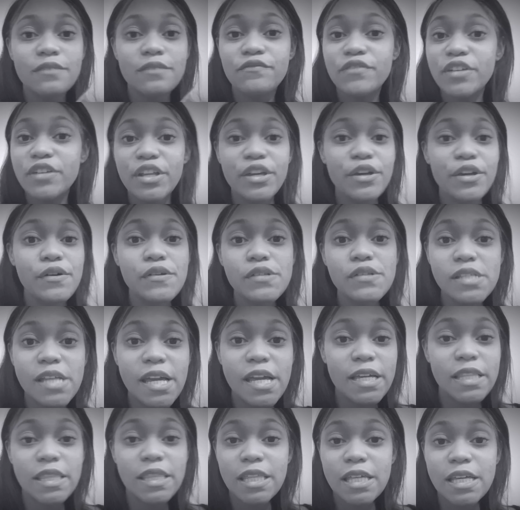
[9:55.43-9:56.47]
videos
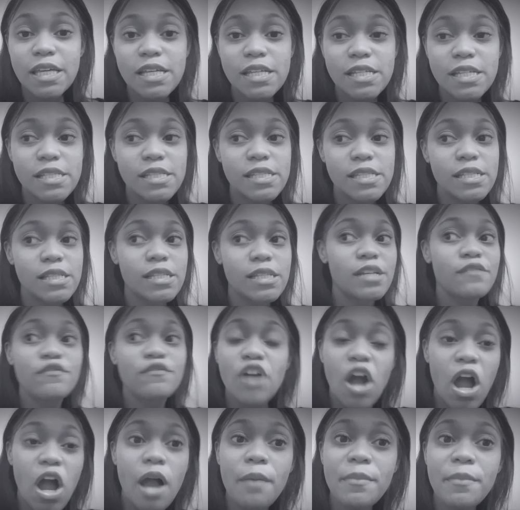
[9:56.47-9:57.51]
like this leave
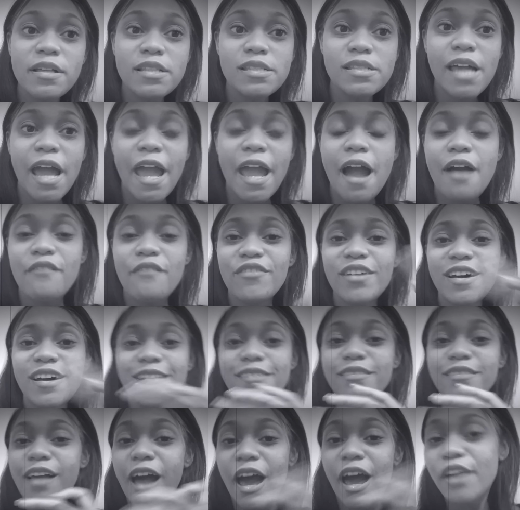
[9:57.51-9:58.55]
comments i have a
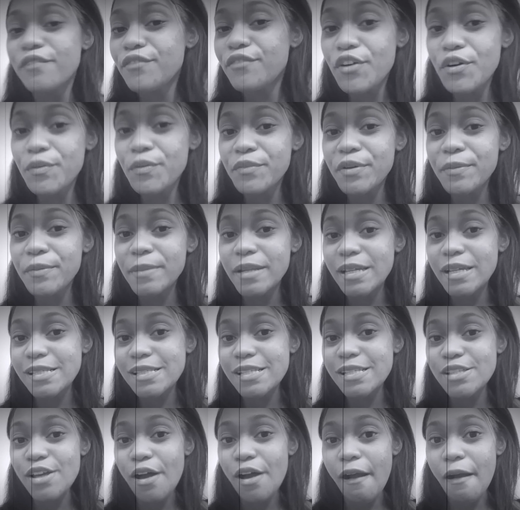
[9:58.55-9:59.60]
lot of home remedies to
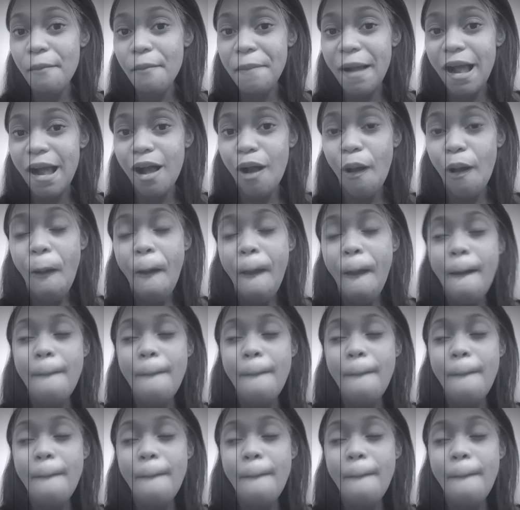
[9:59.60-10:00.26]
talk about